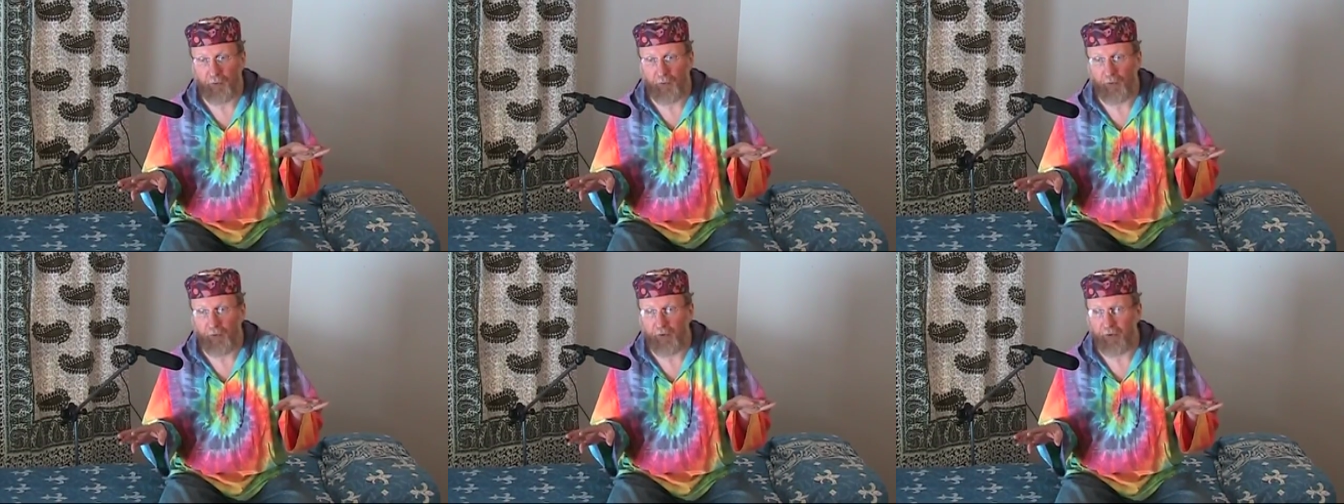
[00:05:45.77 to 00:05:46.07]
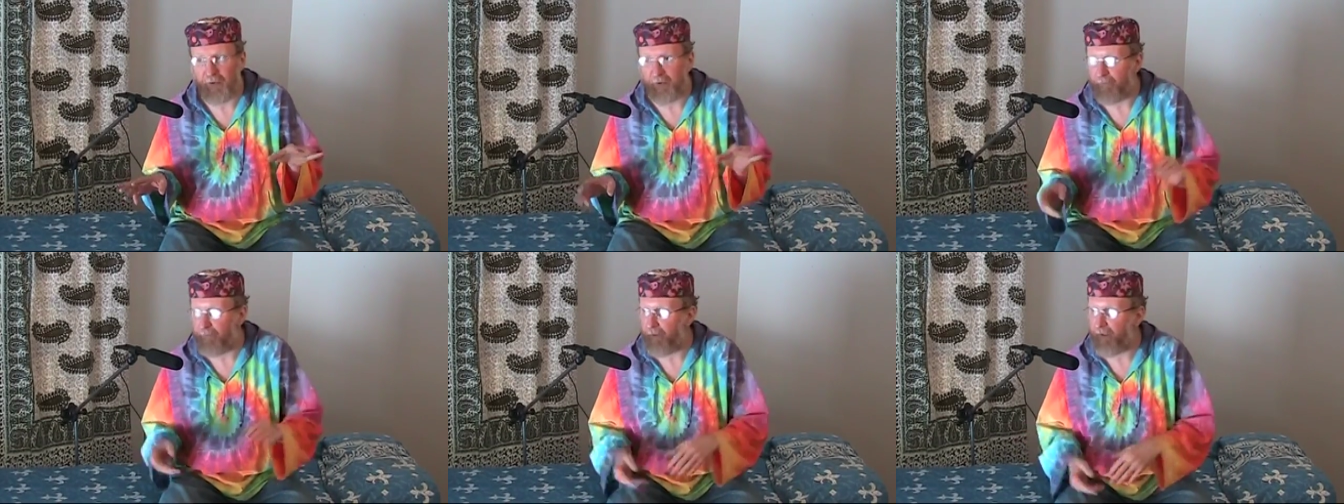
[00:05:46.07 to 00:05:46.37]

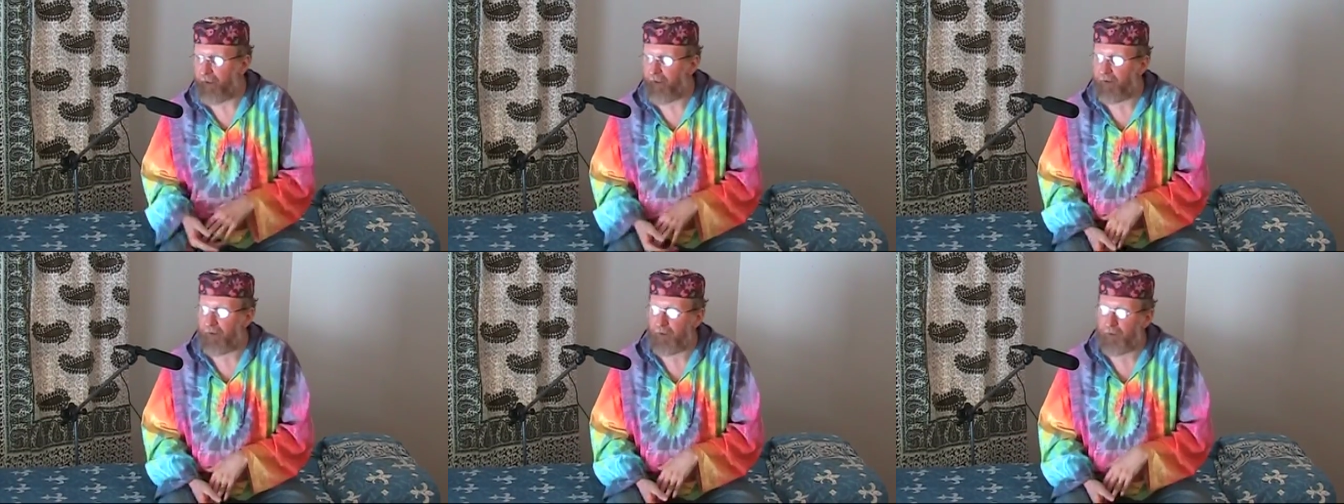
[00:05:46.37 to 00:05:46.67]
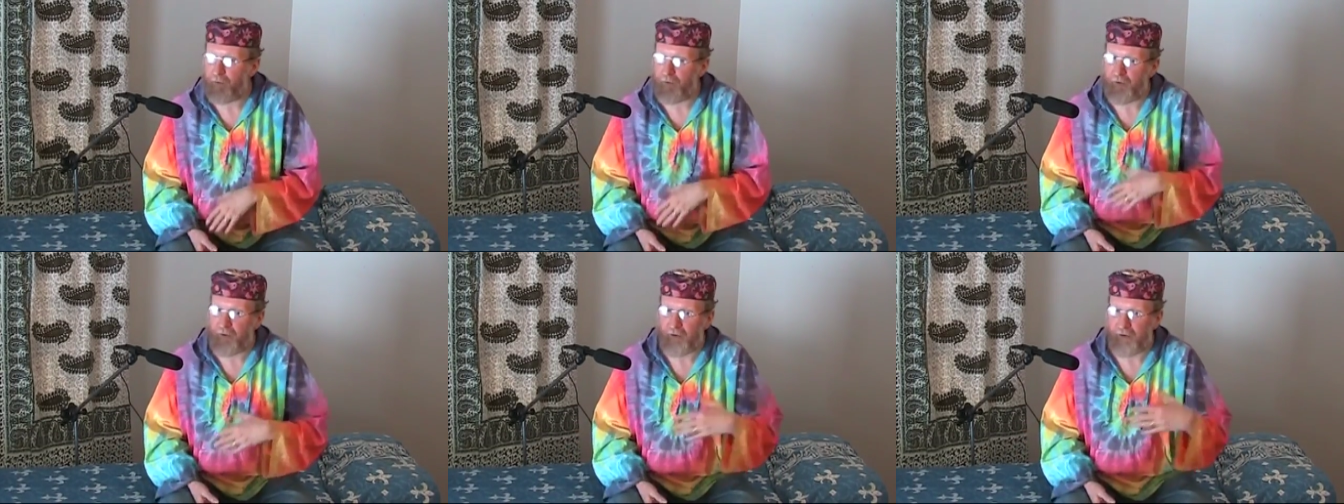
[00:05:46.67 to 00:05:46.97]
org, and they
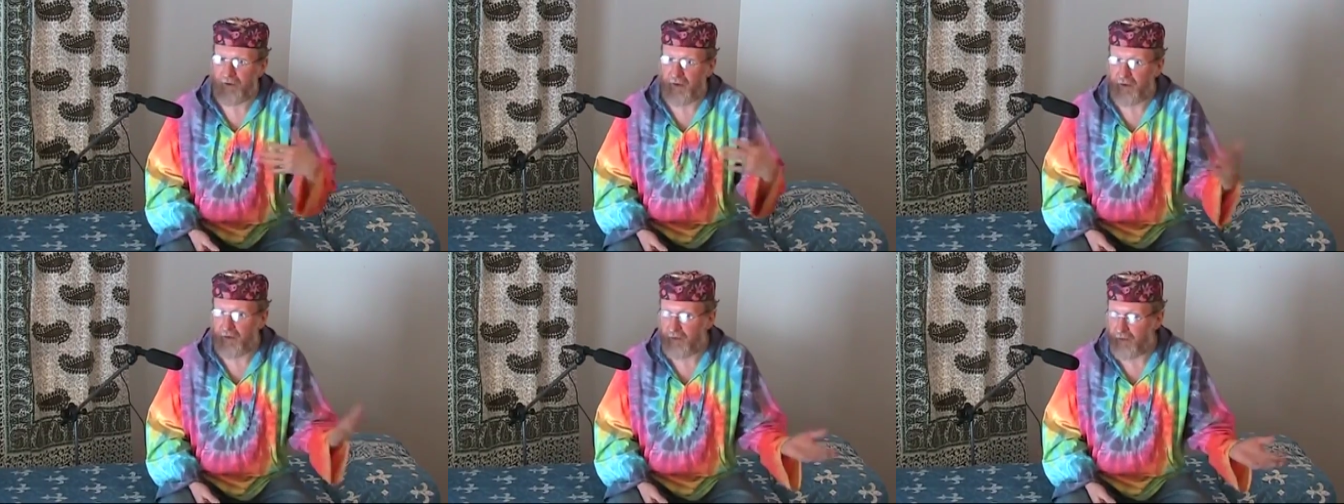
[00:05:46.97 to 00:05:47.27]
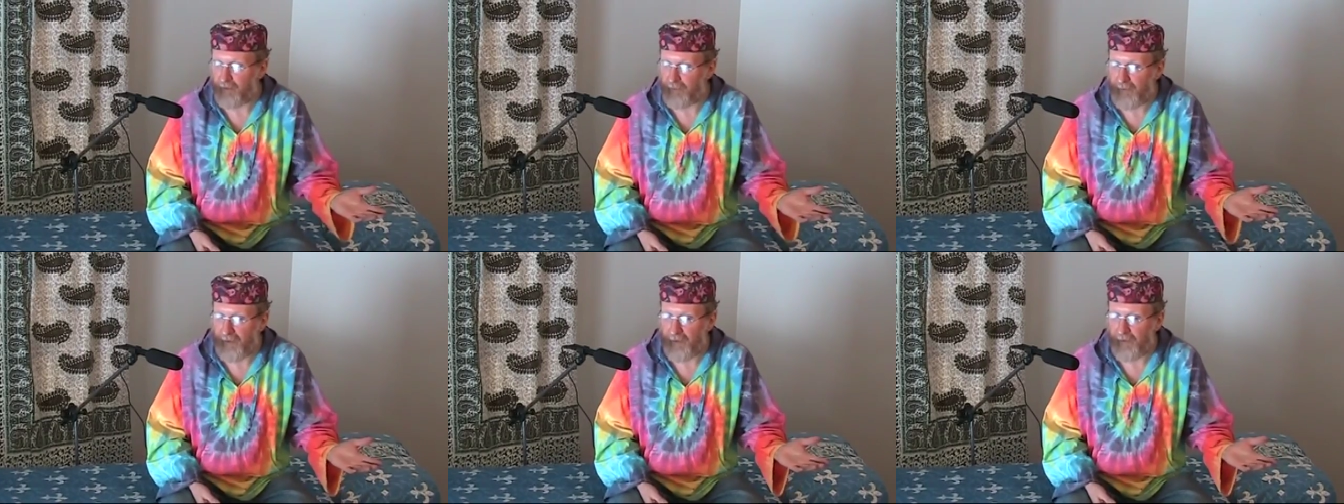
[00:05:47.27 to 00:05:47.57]
took
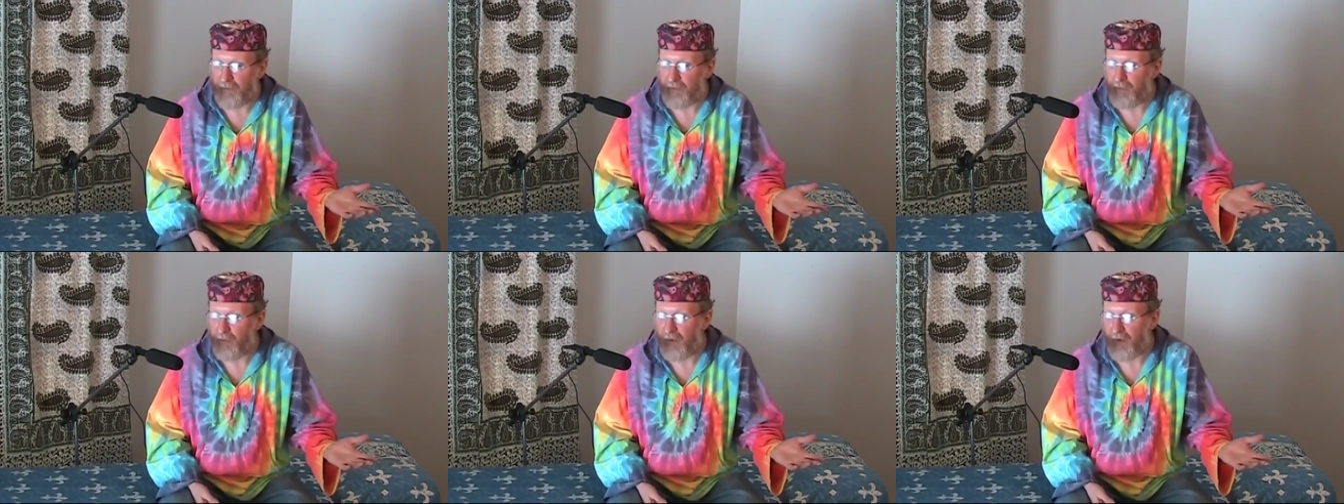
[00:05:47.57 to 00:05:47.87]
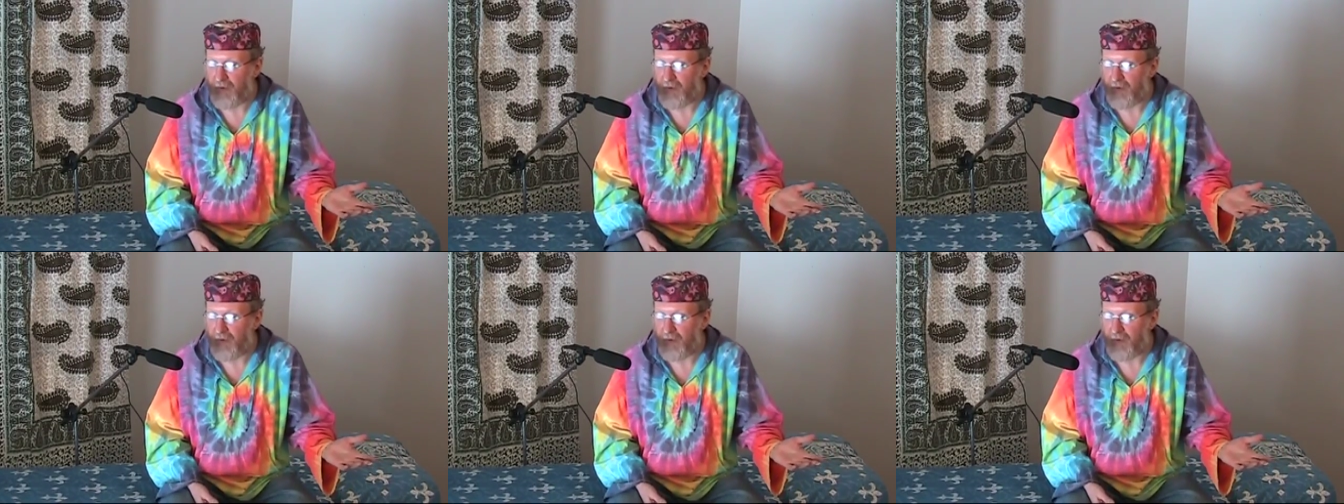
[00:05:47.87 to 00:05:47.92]
another about two